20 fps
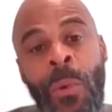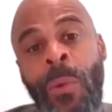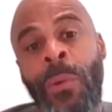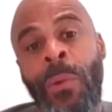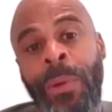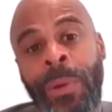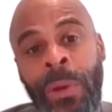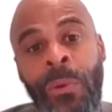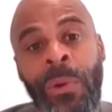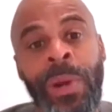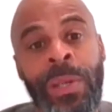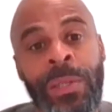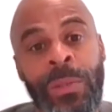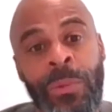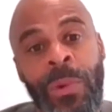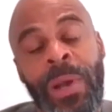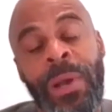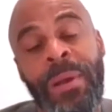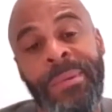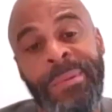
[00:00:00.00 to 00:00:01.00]
what we were doing as
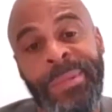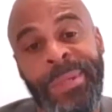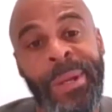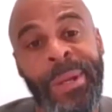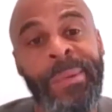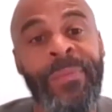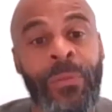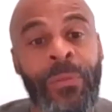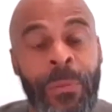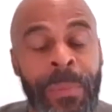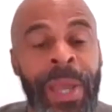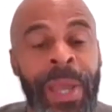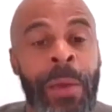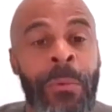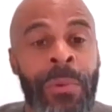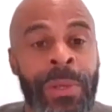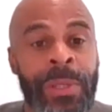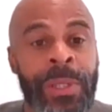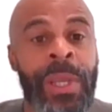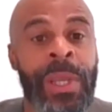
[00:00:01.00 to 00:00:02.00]
well so for me
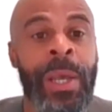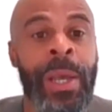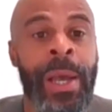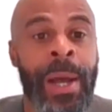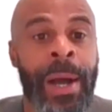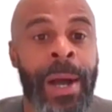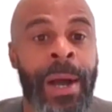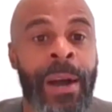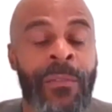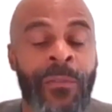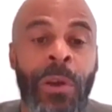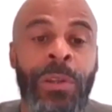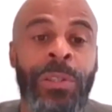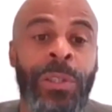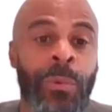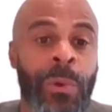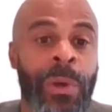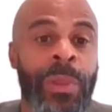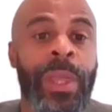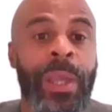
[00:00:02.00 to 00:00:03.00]
it was a
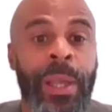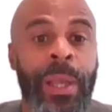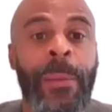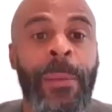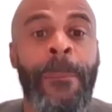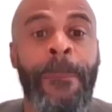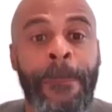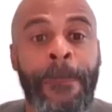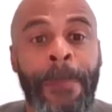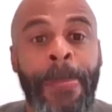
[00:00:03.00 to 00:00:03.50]
virtual thing